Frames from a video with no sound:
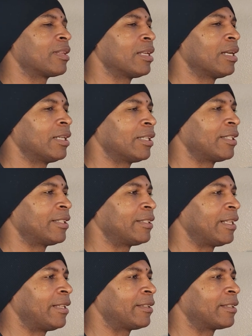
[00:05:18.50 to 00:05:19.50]
that
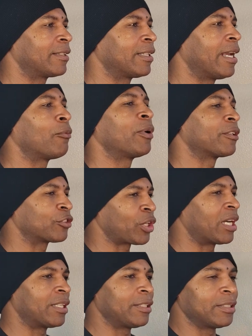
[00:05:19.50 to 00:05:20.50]
we're
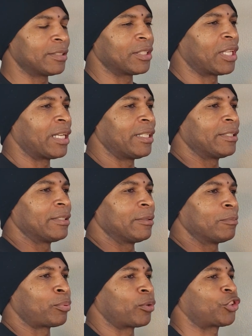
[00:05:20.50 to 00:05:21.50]
trying to like
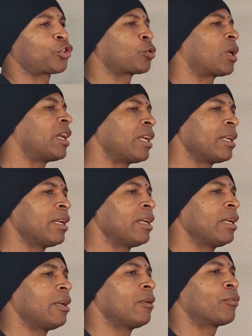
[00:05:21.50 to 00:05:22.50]
portray
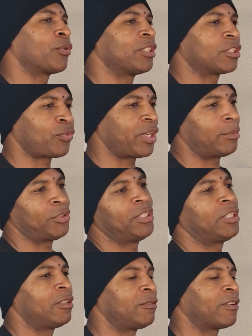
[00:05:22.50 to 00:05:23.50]
for this family
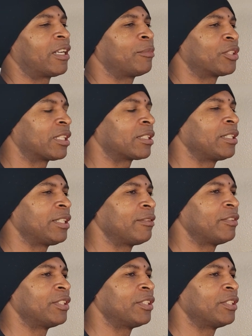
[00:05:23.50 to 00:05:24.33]
in an environment that they live